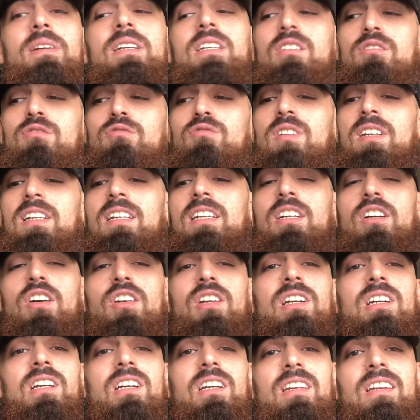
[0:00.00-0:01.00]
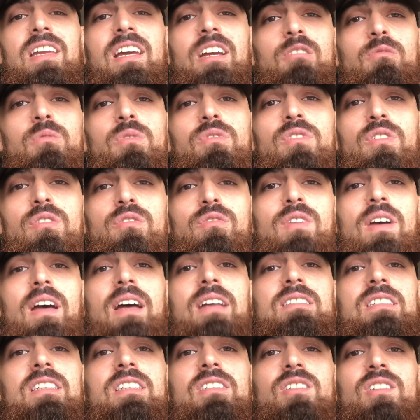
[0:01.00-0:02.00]
He is really going to connect with the
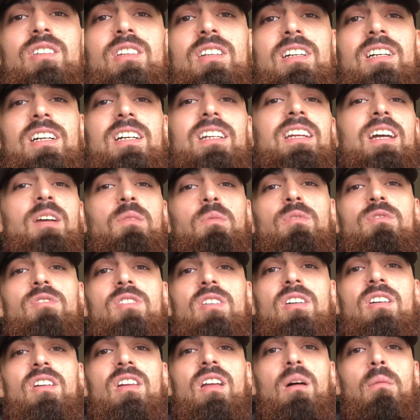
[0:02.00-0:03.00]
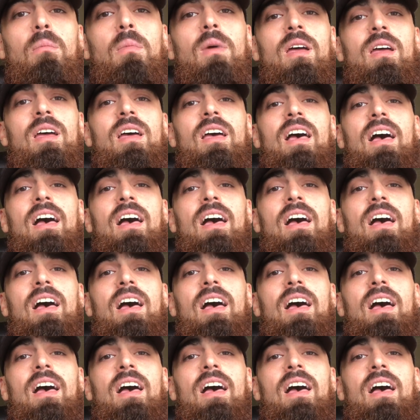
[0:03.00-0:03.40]
fans. He's going to connect with the club.